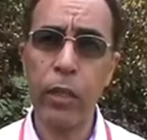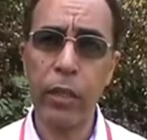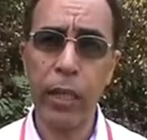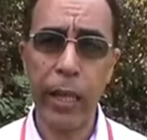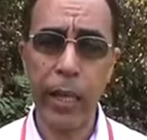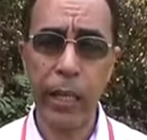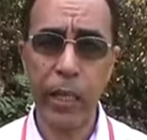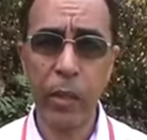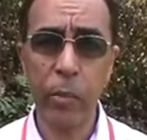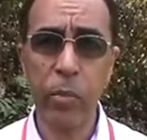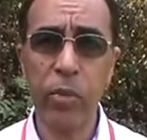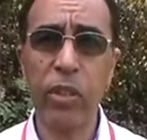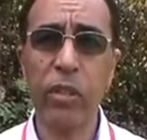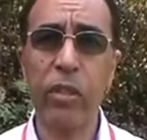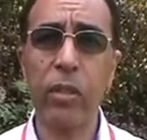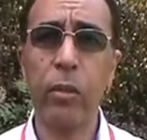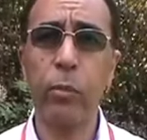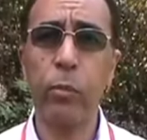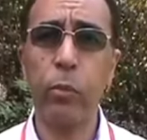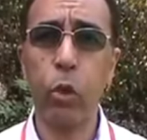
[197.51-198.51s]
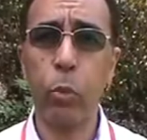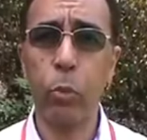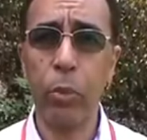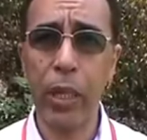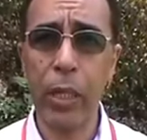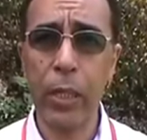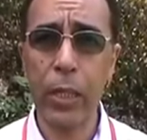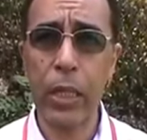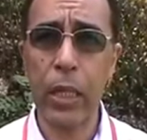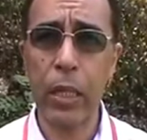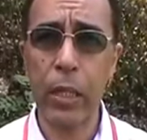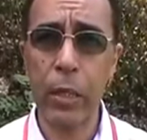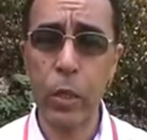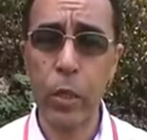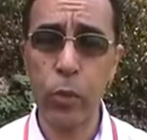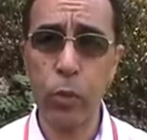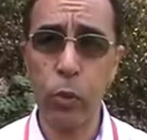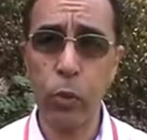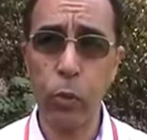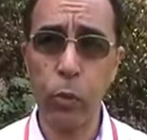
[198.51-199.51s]
and helped propel
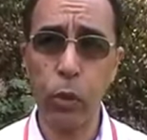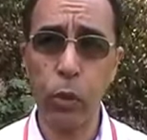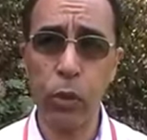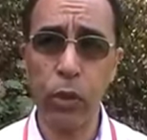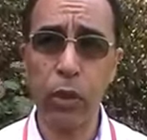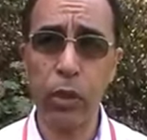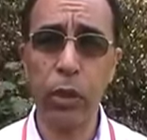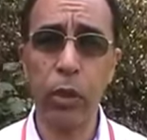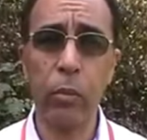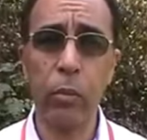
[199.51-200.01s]
science forward,